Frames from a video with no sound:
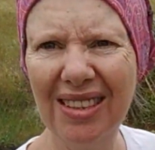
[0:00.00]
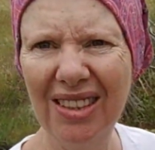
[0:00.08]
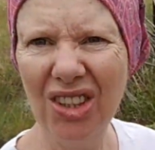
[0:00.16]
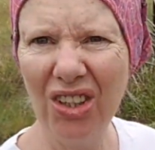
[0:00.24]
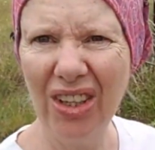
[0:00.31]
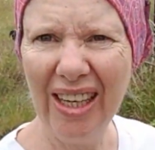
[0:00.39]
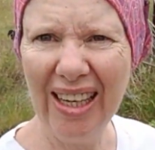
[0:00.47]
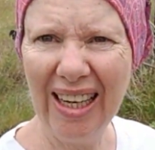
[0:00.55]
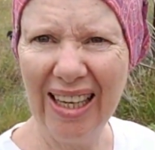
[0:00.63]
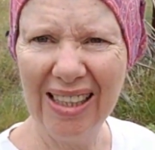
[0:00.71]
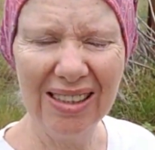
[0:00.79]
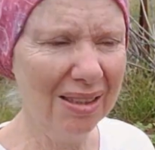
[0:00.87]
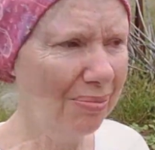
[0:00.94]
Sorry, cat.
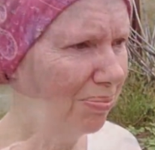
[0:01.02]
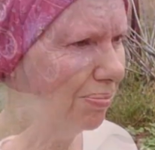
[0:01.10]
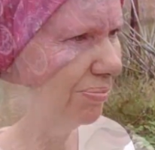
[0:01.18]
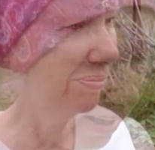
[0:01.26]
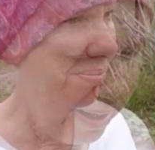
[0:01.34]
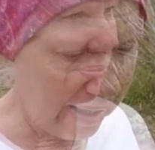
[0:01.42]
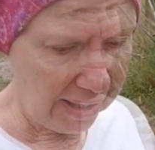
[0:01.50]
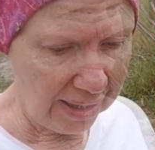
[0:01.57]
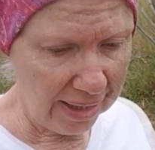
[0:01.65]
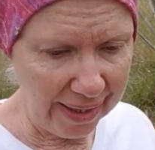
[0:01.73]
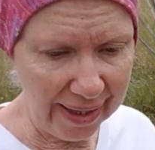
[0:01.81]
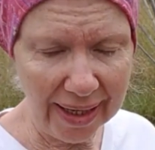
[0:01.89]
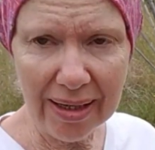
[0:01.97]

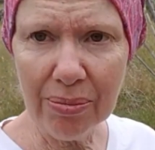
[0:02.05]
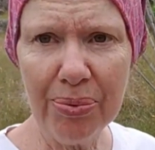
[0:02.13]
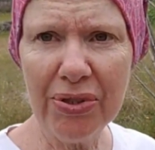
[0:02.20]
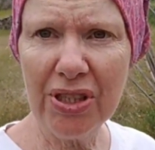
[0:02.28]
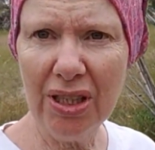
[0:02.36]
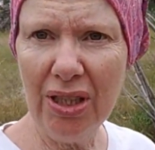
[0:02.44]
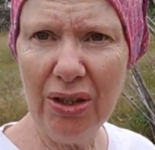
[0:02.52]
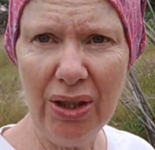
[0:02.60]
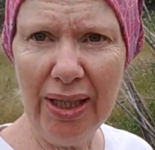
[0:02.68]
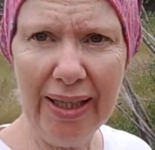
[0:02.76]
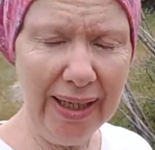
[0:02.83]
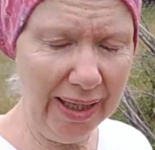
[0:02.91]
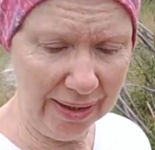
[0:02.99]
I
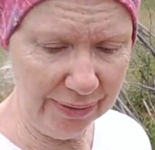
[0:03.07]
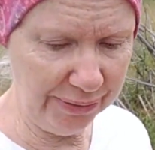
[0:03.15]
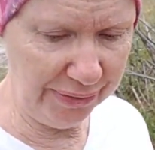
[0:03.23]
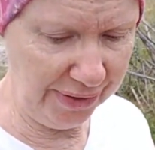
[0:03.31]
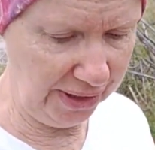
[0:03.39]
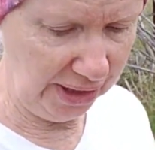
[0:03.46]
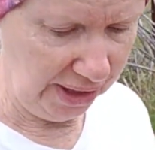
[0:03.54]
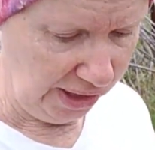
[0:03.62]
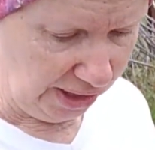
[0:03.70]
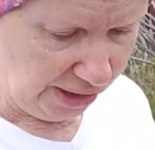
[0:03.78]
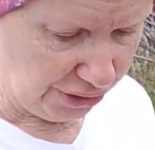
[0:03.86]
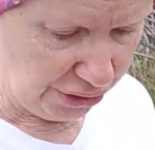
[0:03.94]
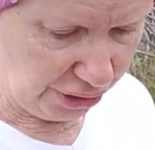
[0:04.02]
absolutely love
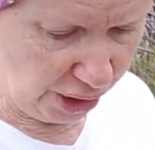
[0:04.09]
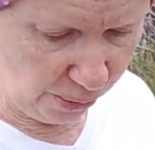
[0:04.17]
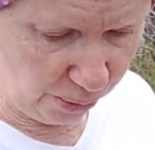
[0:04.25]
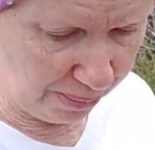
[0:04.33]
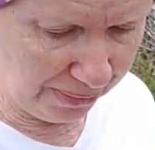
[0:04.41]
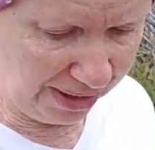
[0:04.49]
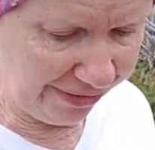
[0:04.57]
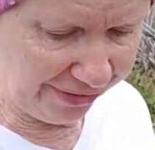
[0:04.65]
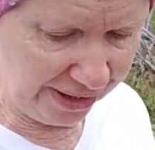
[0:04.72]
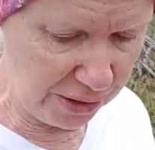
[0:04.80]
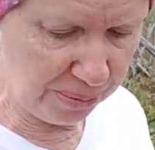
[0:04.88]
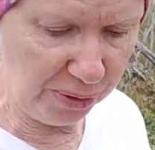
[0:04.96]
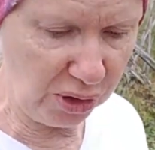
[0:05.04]
to go on my
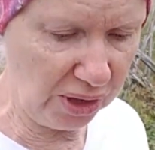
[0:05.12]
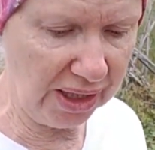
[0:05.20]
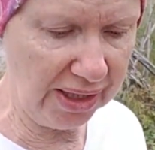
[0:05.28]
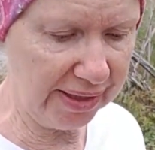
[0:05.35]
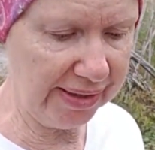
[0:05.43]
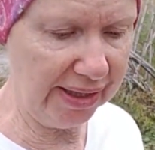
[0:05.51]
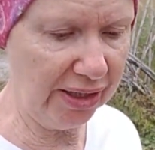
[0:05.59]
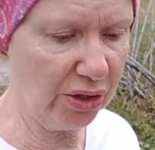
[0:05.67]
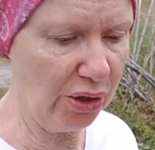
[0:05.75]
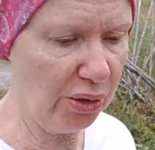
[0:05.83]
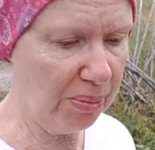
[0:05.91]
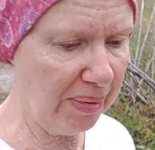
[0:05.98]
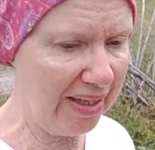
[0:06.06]
Facebook gardening
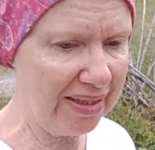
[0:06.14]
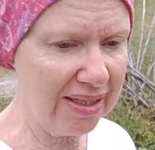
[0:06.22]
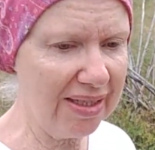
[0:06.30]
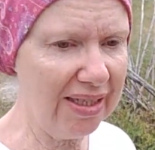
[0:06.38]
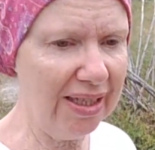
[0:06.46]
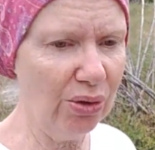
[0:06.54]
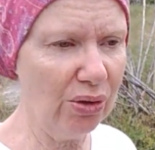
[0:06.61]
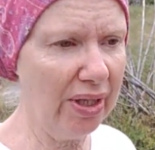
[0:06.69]
group and see all